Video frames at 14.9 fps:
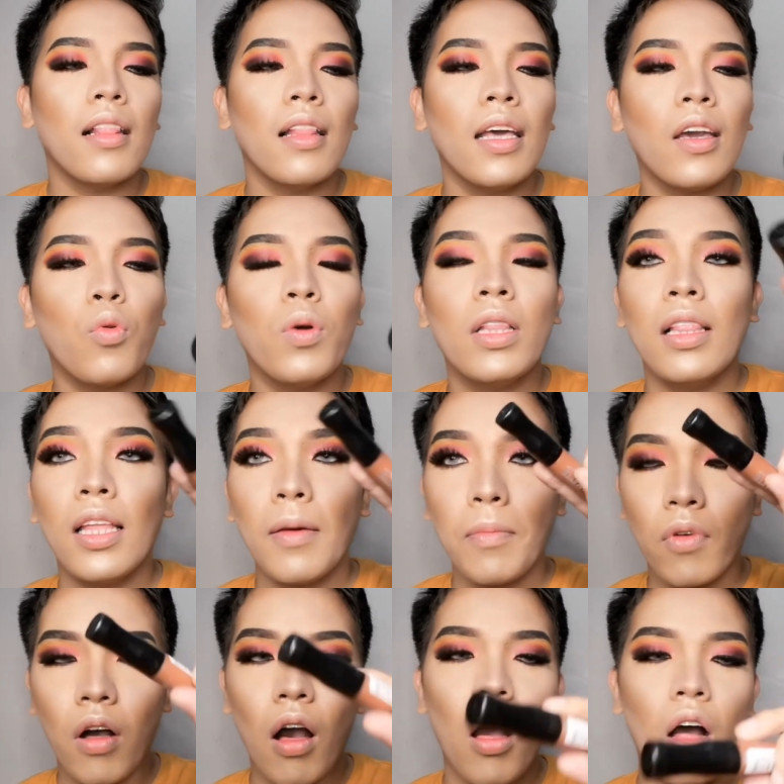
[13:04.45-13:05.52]
Liquid Lip
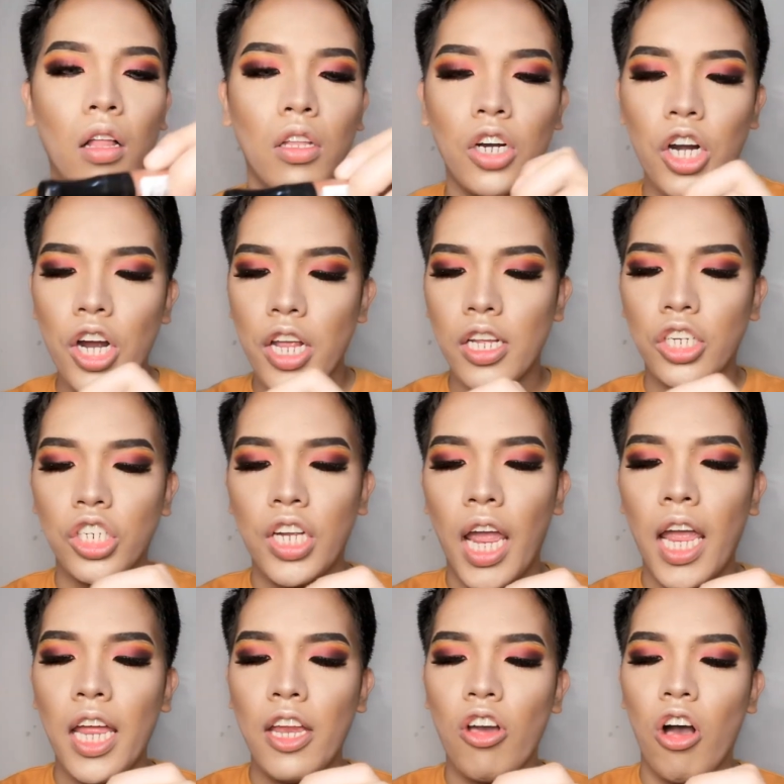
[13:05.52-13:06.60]
Color in the shade